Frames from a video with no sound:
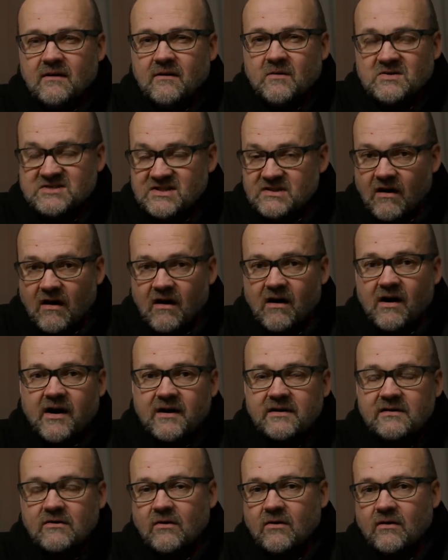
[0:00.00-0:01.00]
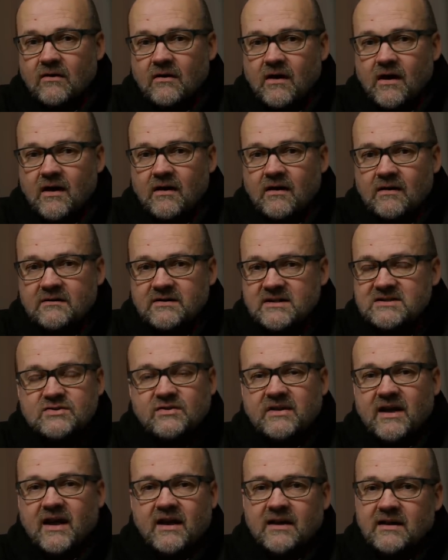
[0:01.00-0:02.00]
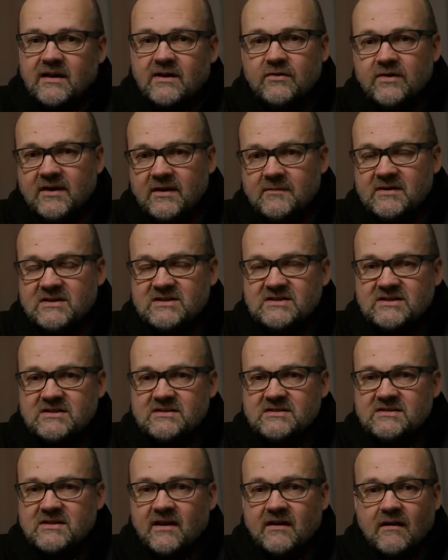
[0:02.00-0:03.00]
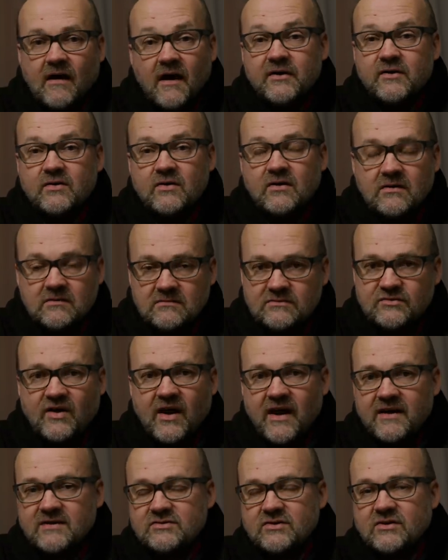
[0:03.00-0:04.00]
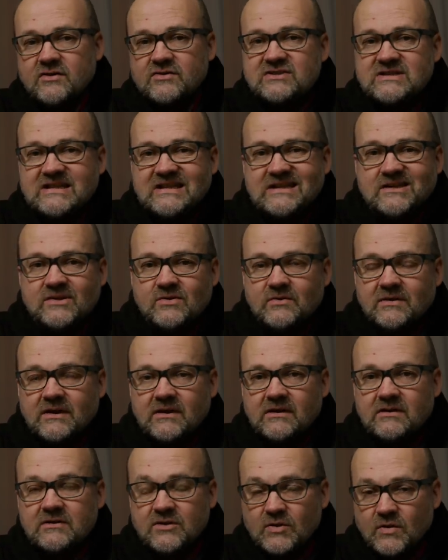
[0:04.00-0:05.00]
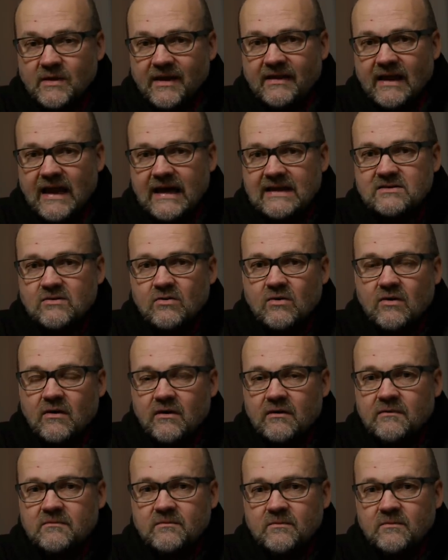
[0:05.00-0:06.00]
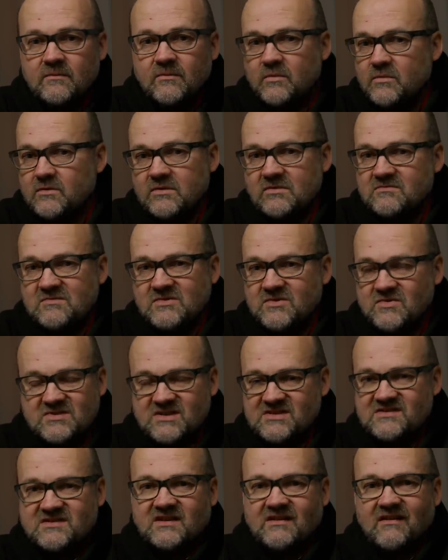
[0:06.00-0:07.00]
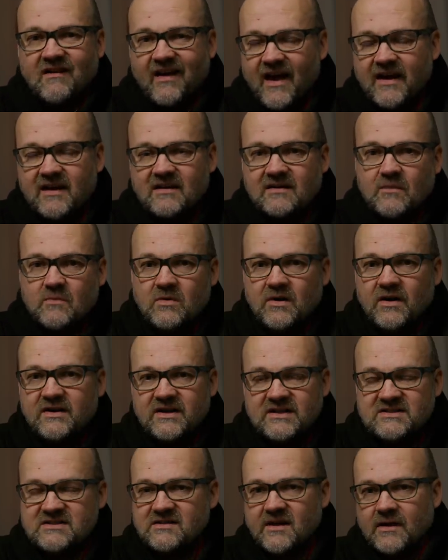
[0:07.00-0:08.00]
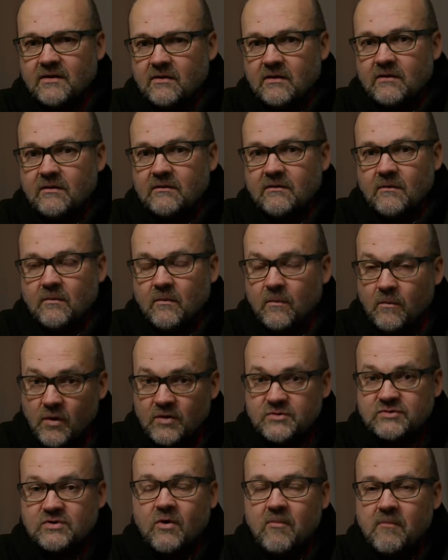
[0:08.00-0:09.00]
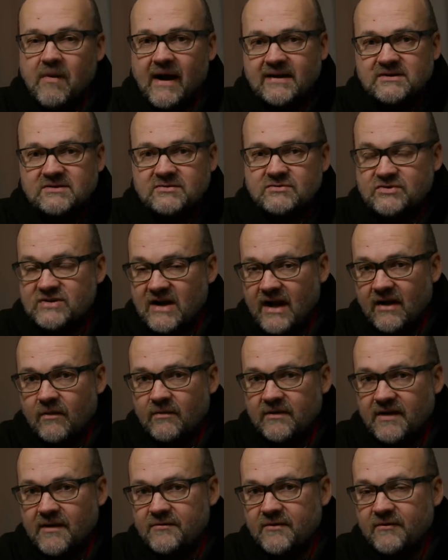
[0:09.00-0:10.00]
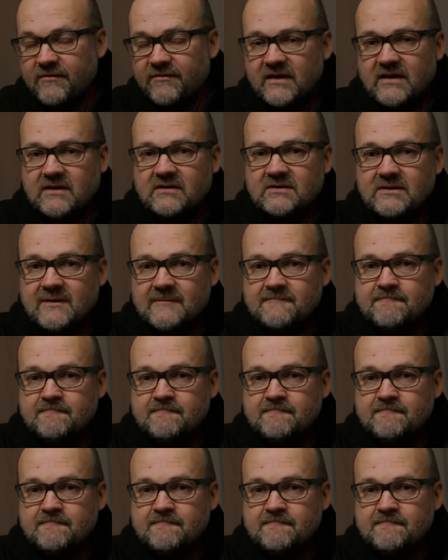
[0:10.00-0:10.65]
Was it hard, or did you get any good images? And are you trying to continuing doing that, or you just didn't like it and want to ditch it and want to go back to shallow depth of field?